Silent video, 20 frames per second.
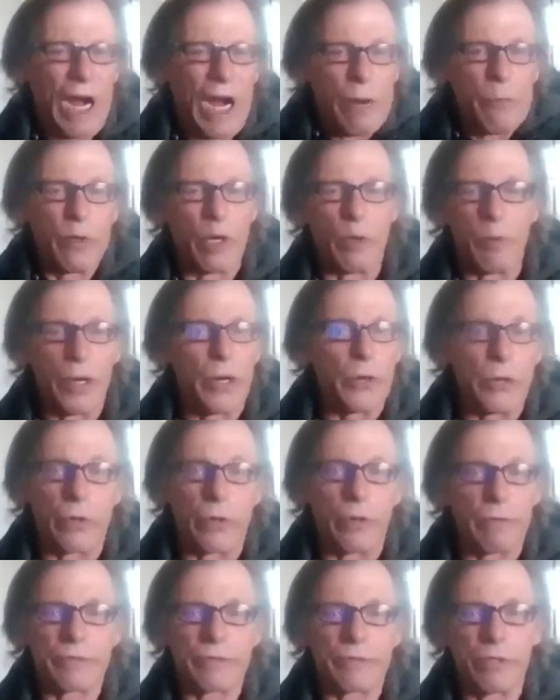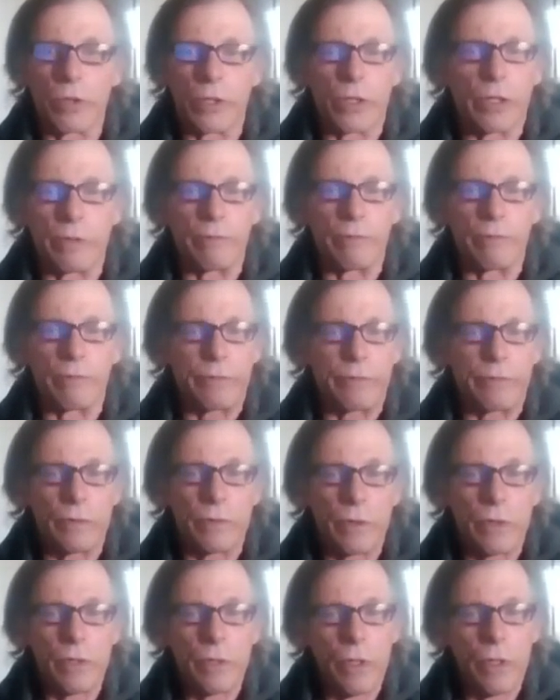I wouldn't have married her if she wouldn't
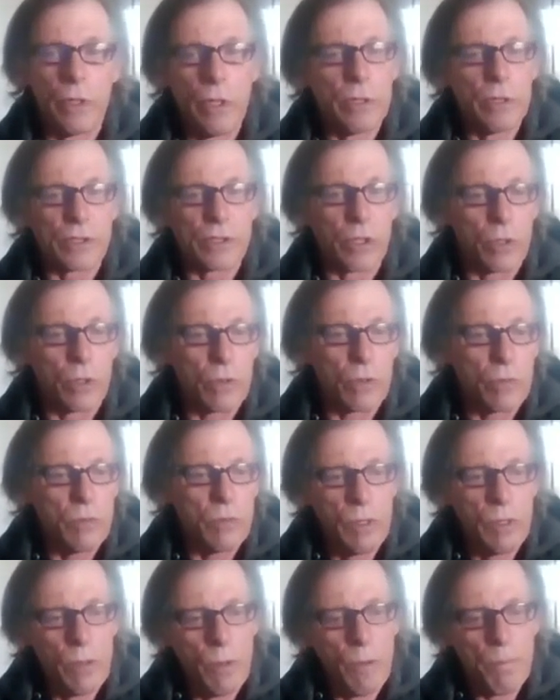have. So